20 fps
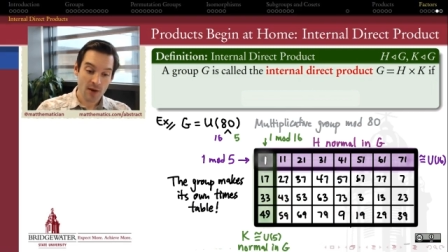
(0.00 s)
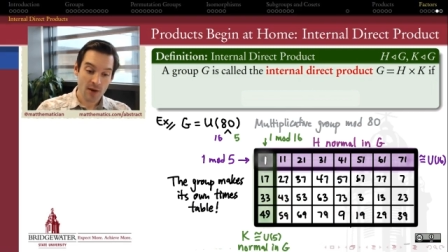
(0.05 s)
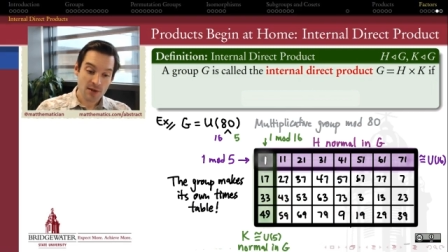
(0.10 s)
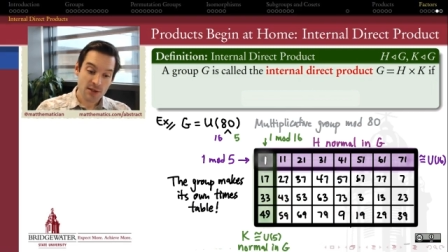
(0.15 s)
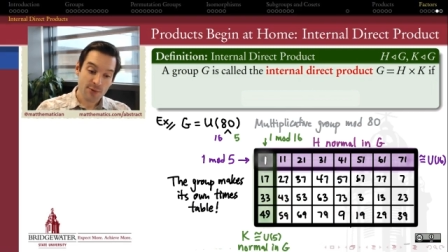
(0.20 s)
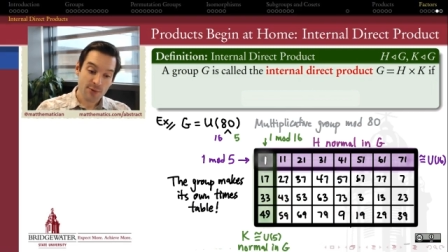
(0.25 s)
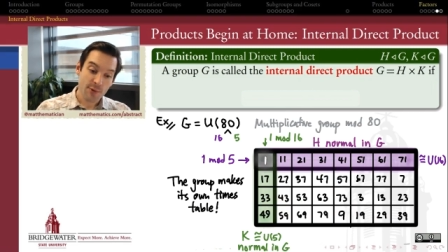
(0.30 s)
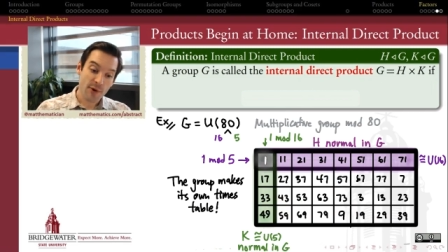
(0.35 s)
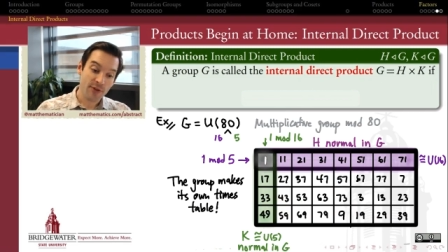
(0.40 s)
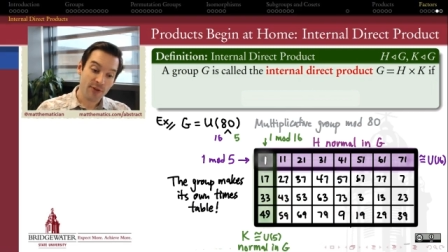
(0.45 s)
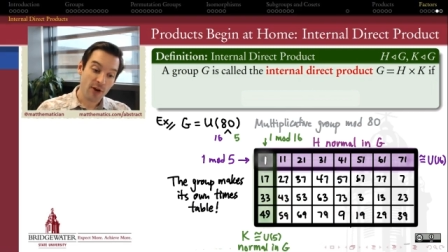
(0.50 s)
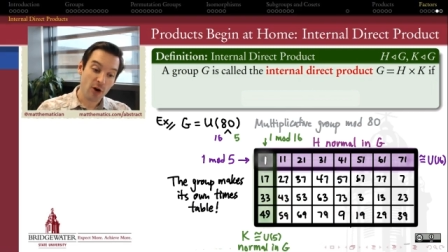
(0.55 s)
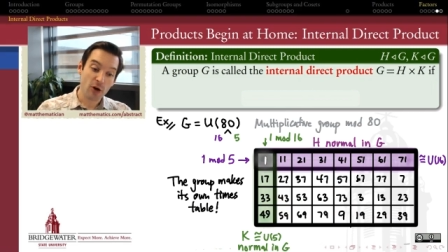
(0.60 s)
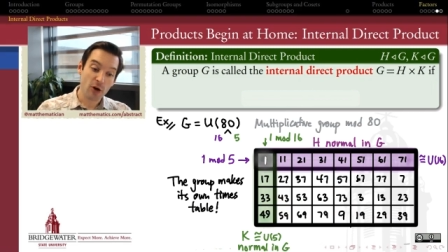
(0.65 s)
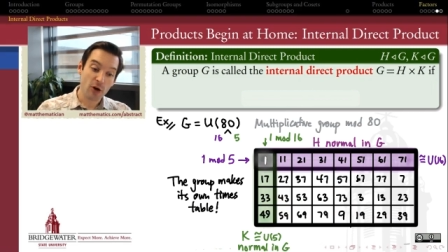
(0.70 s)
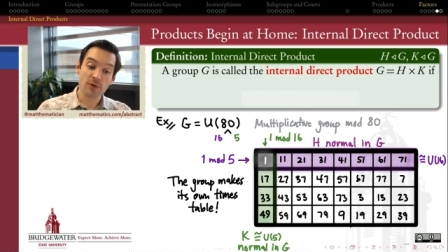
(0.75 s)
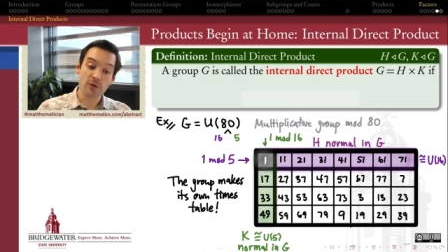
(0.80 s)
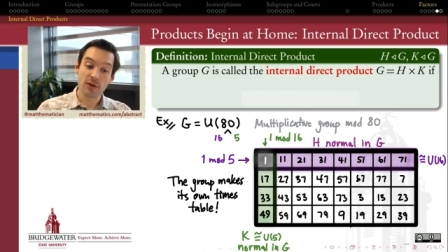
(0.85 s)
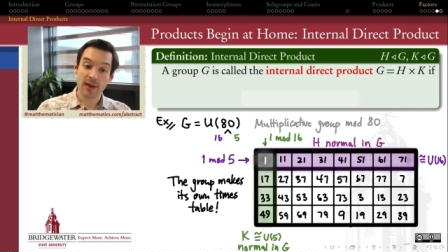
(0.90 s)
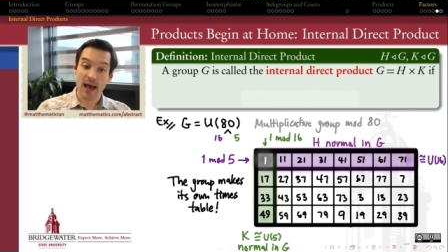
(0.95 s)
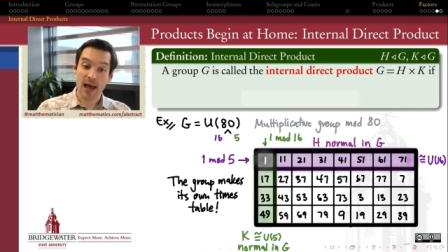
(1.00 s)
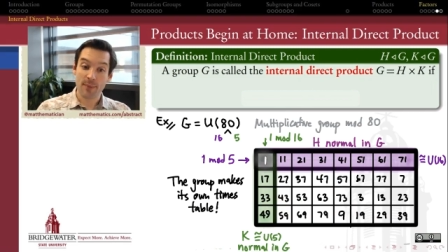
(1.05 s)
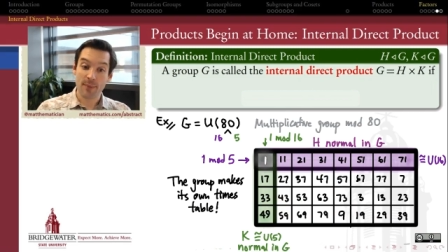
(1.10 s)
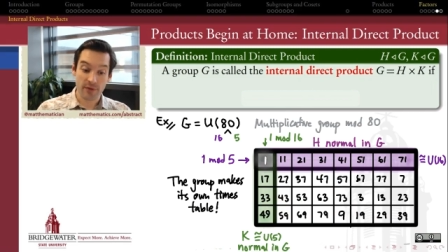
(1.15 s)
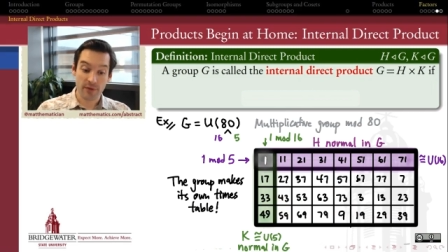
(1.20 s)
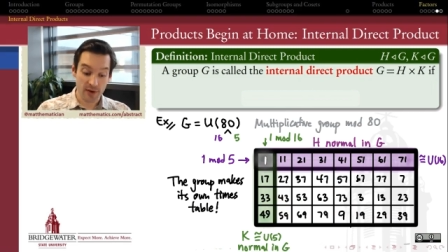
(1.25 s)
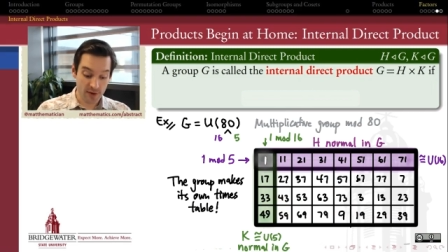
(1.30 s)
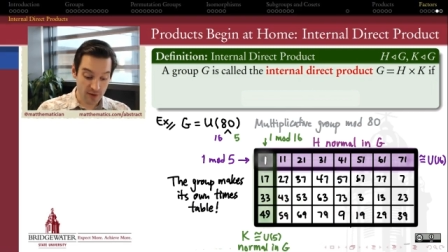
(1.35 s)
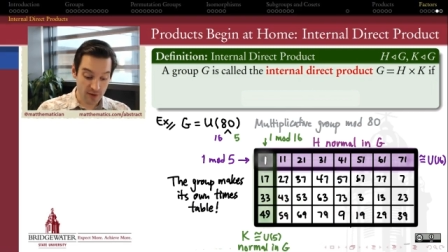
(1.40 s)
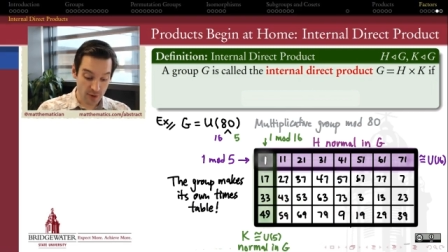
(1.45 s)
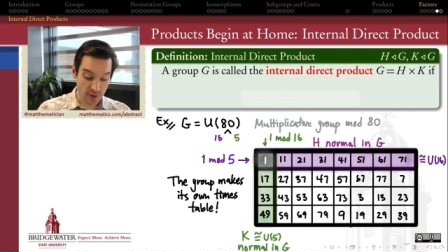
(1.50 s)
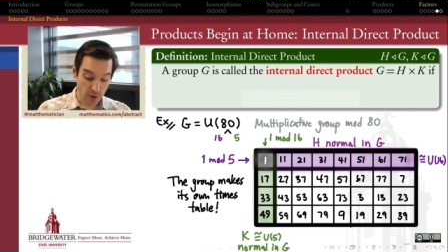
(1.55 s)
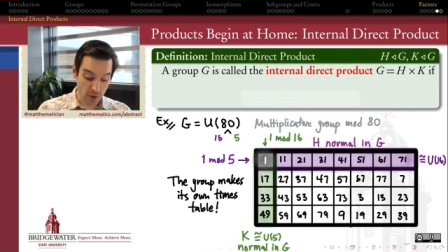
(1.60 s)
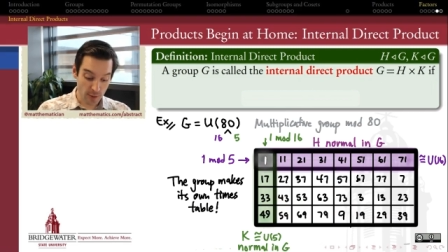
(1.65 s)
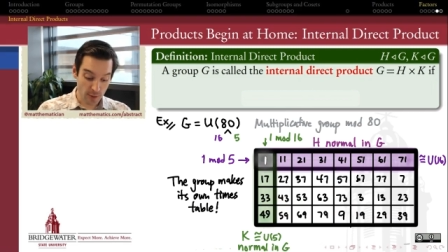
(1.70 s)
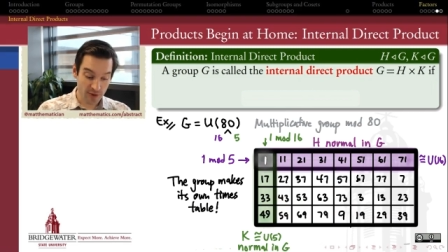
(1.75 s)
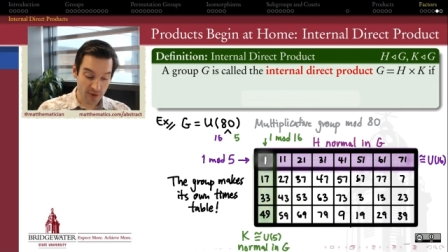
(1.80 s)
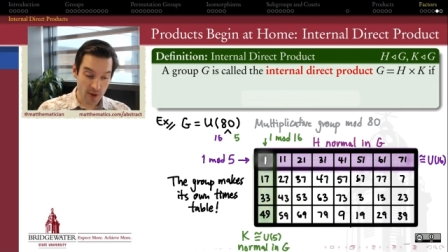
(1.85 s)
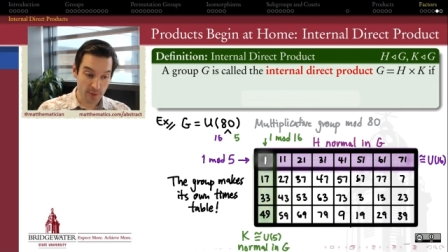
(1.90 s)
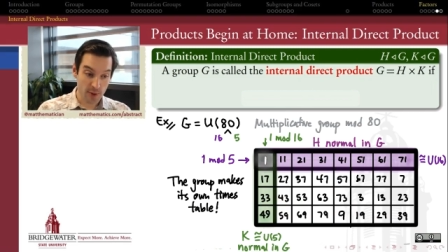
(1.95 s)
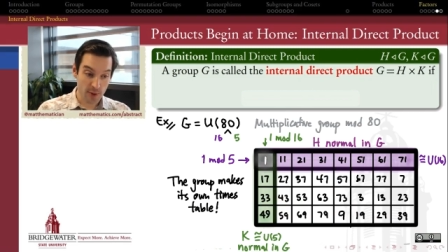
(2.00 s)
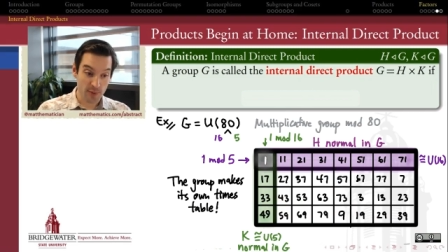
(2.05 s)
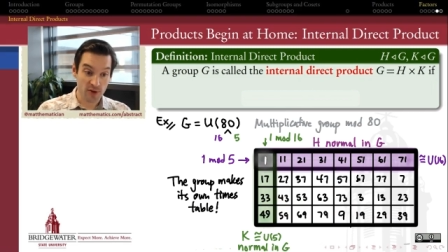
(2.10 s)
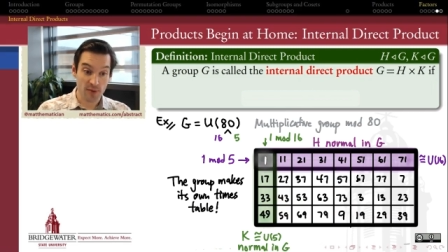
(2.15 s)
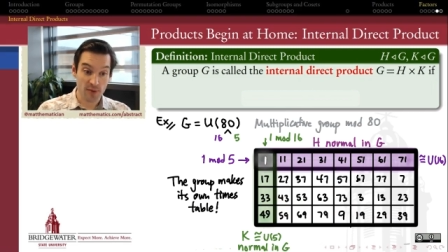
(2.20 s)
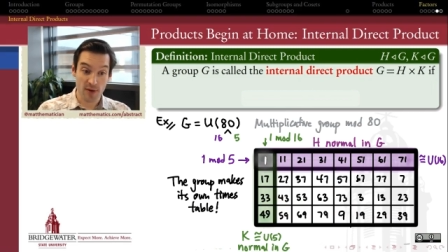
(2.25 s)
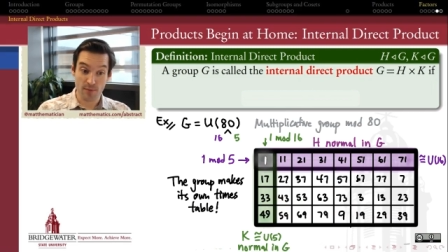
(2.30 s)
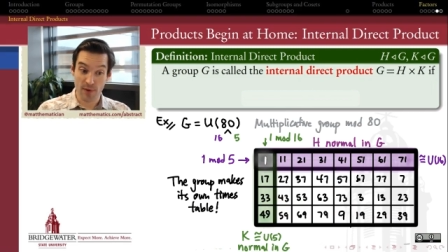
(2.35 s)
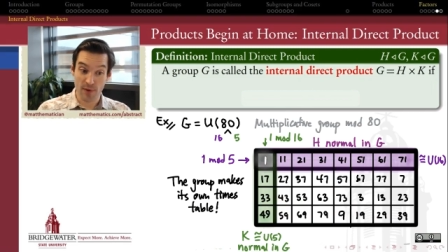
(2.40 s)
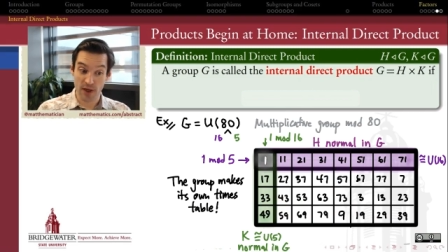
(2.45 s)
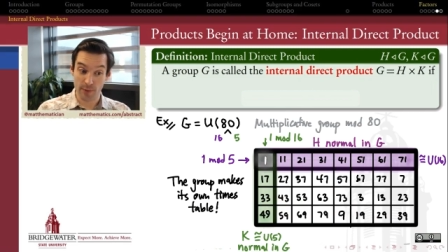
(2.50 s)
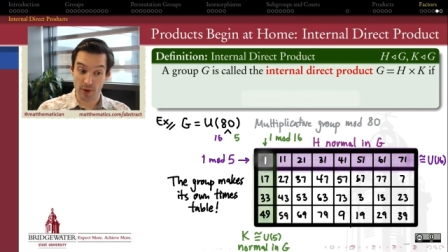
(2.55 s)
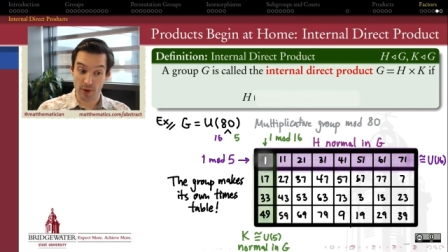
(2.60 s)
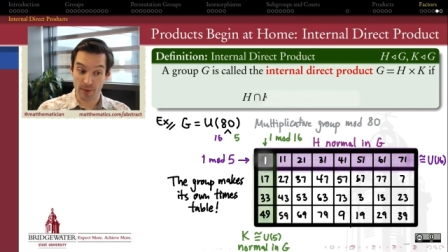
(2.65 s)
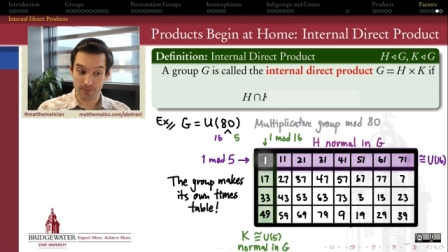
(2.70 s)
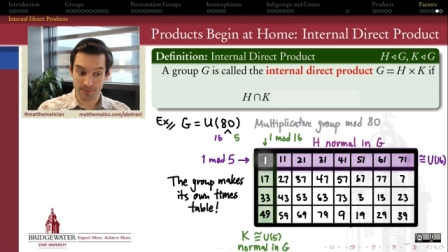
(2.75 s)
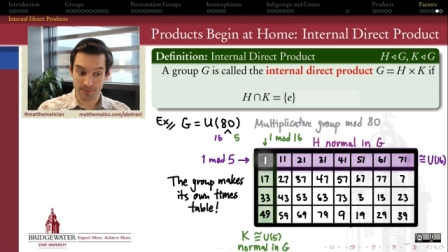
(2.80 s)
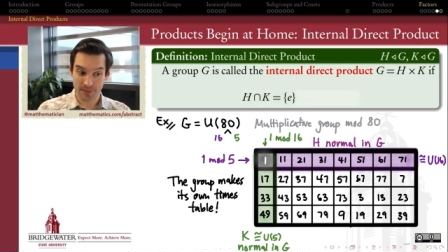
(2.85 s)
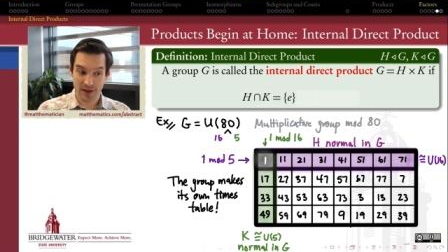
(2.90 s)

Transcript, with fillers: So we want the overlap of these two normal subgroups to be minimal.